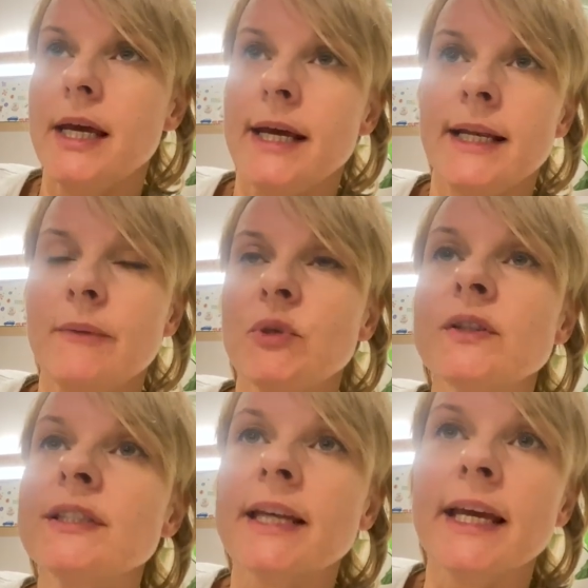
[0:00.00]
And I'm
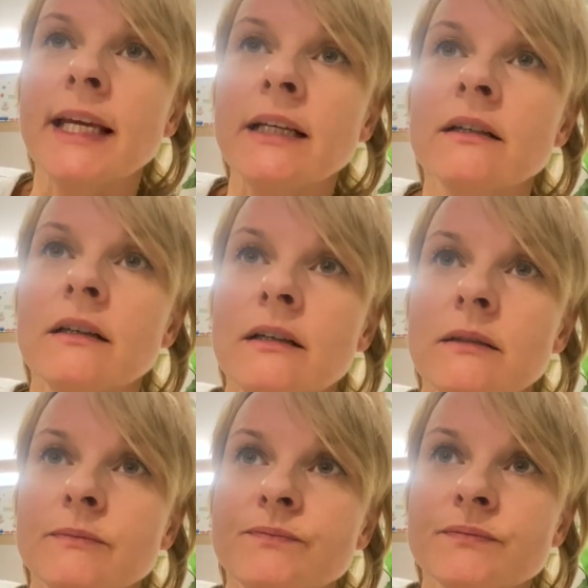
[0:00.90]
not saying
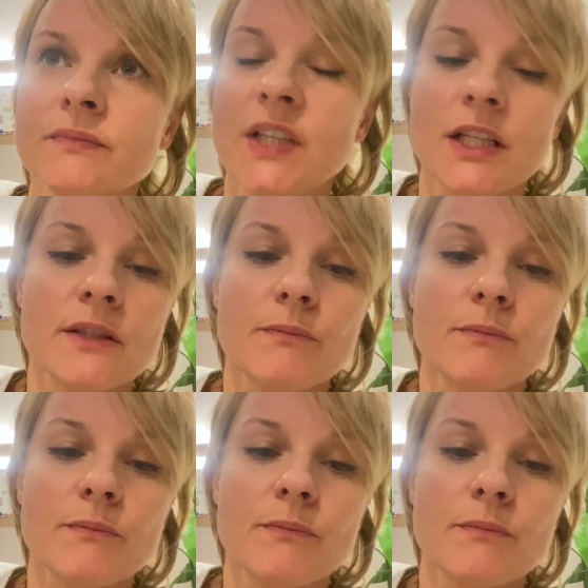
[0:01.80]
that